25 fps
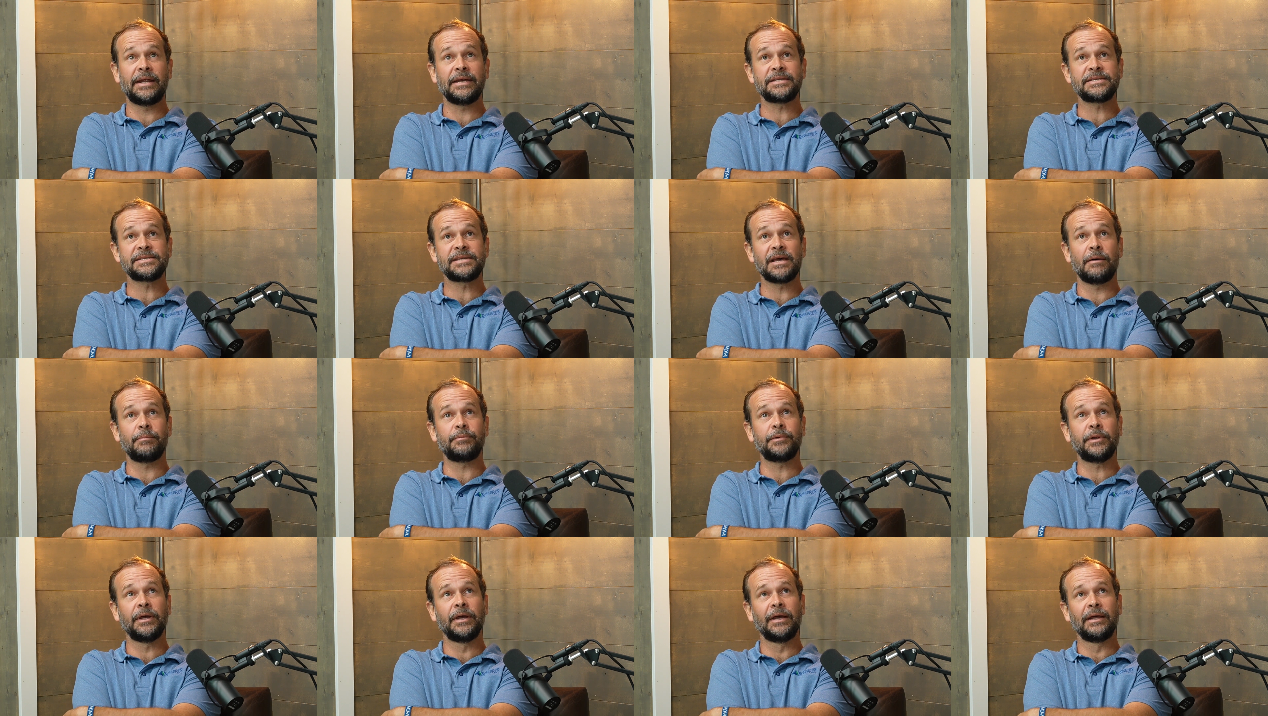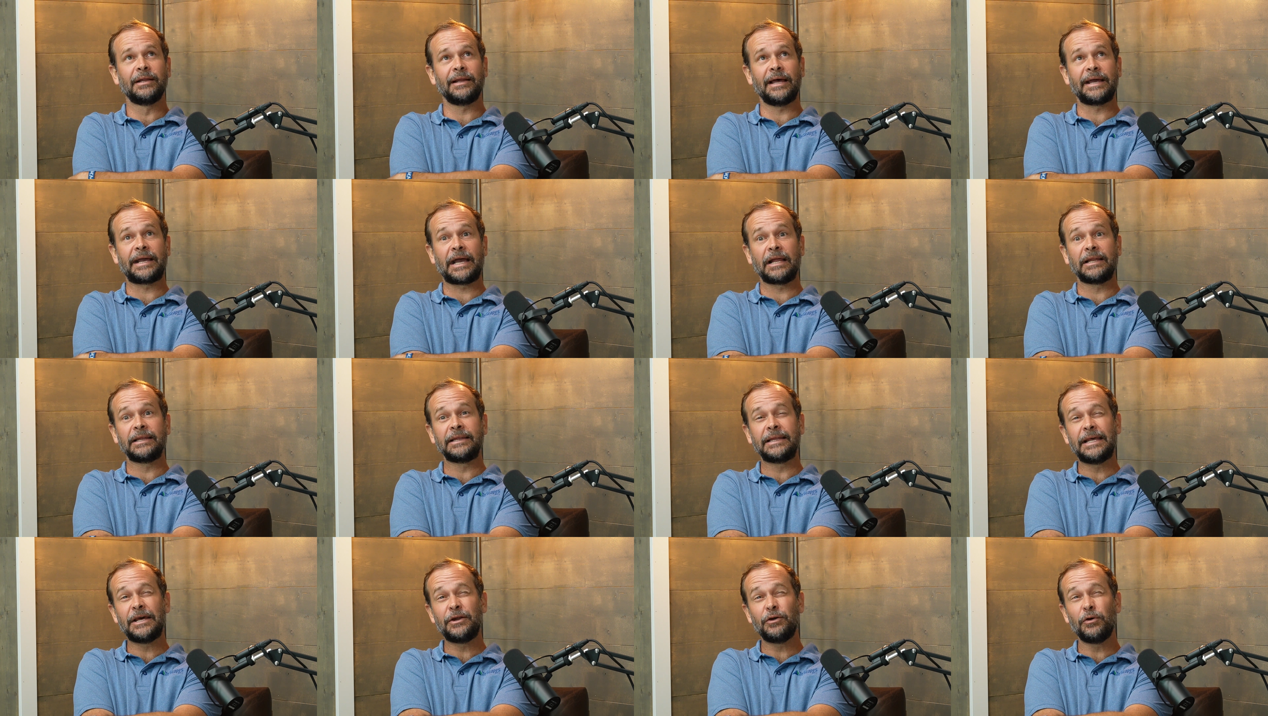except like a
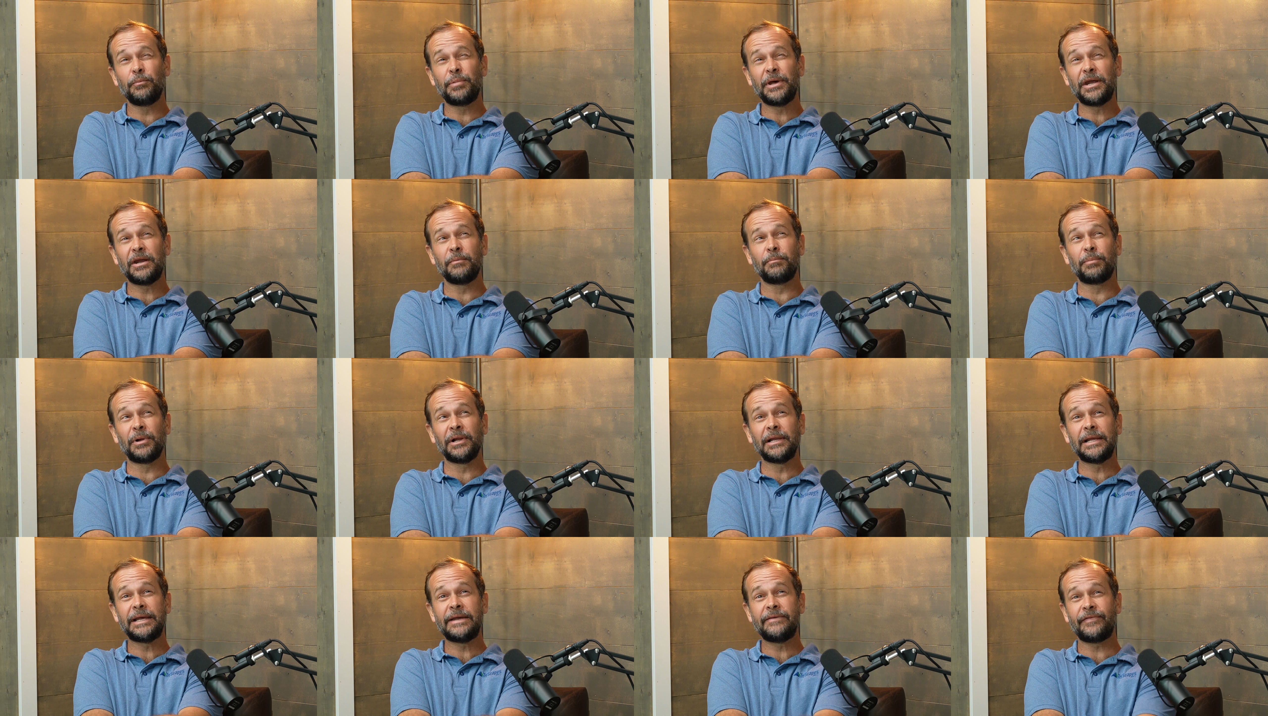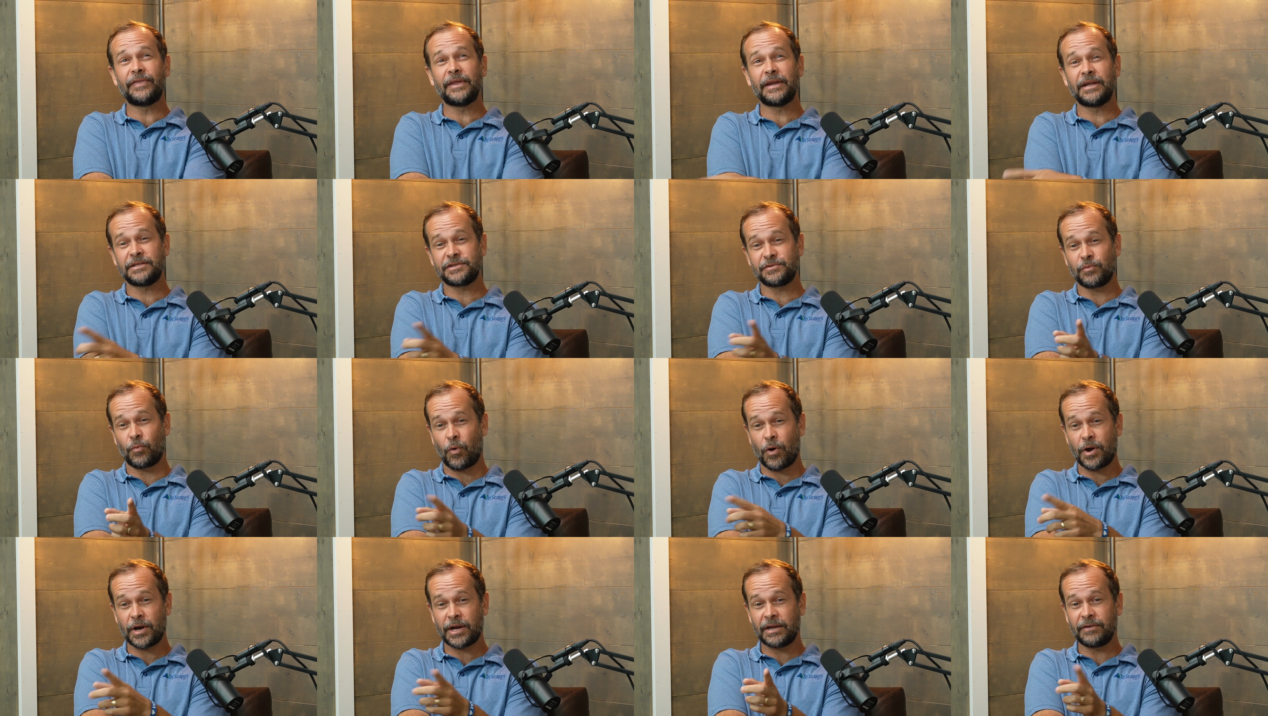little bit of belief that it's
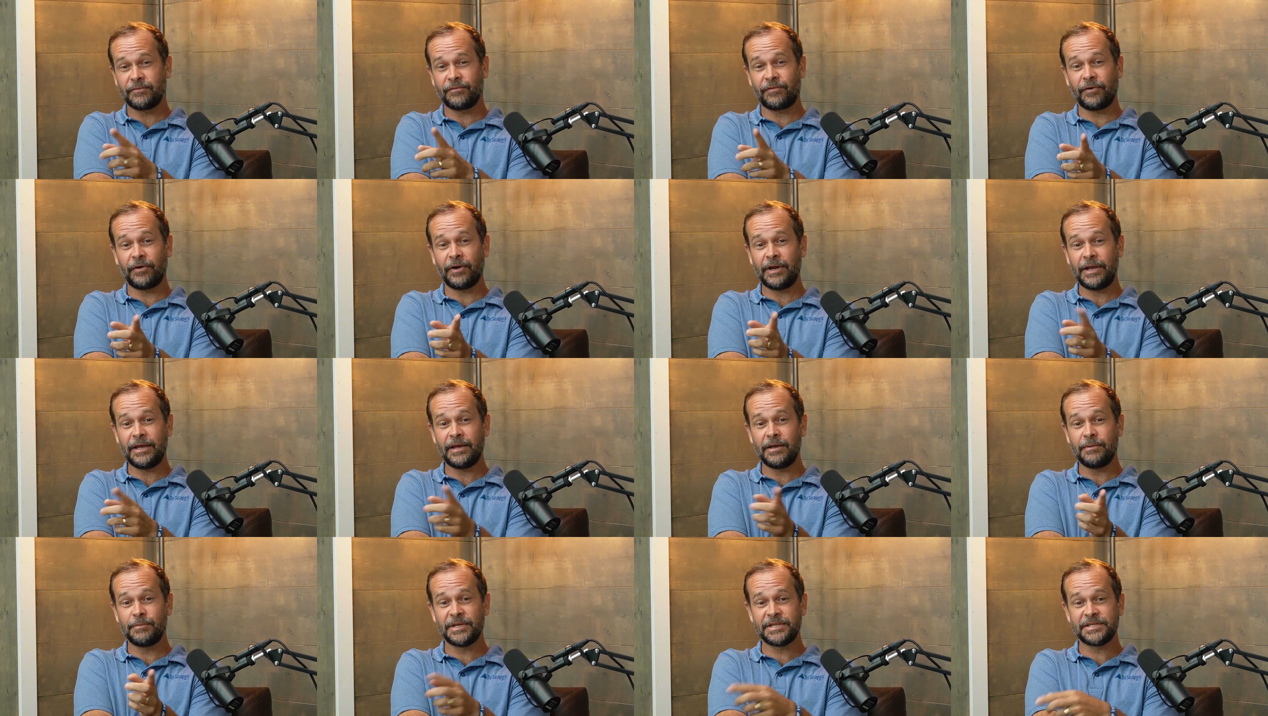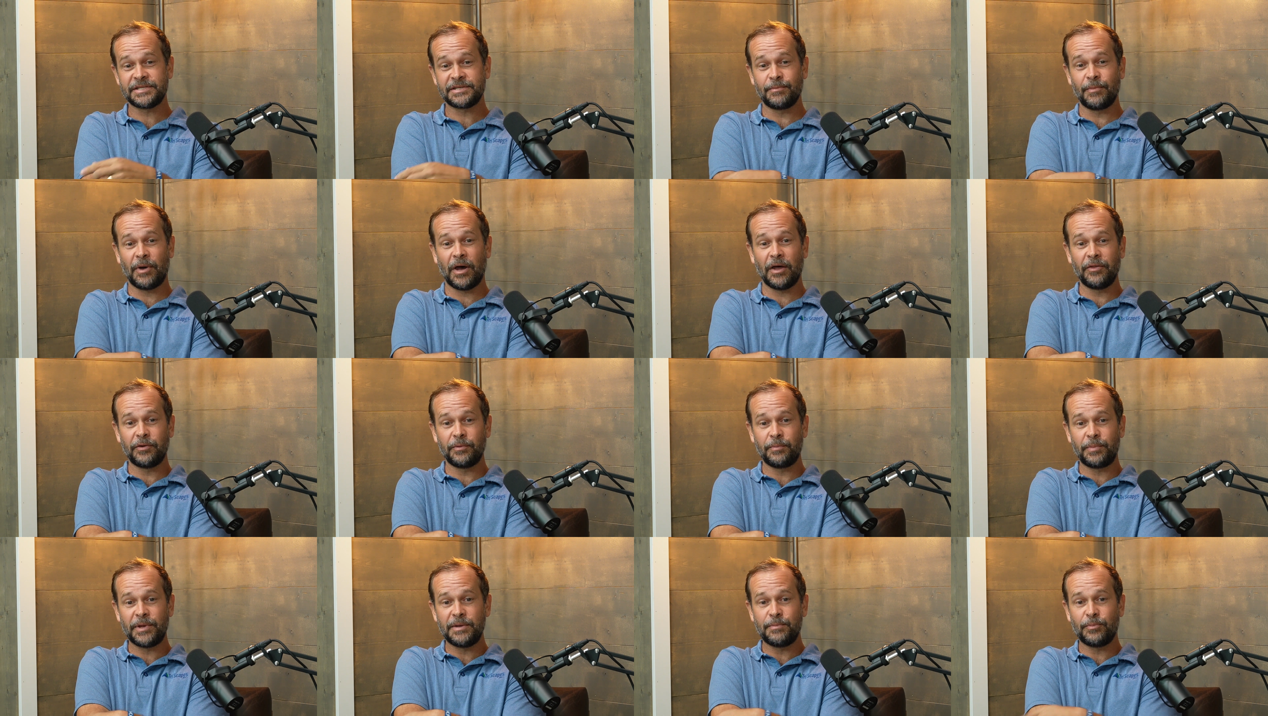working for him and some
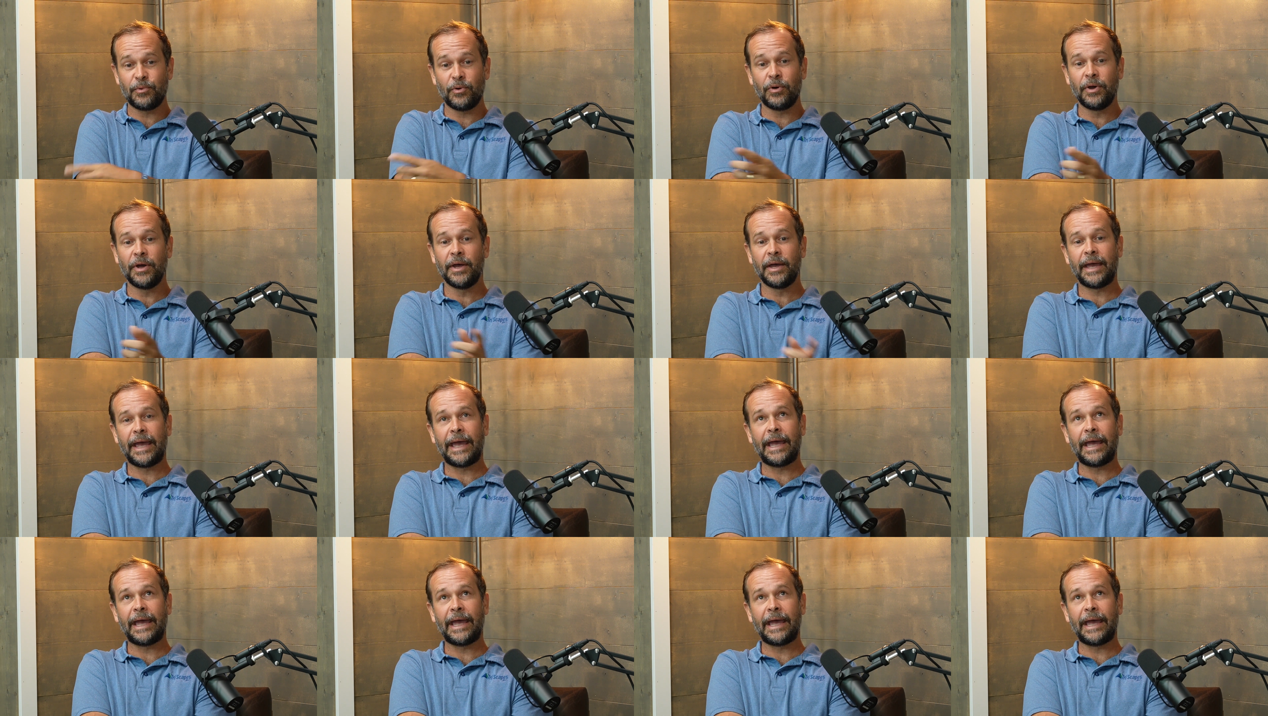other people.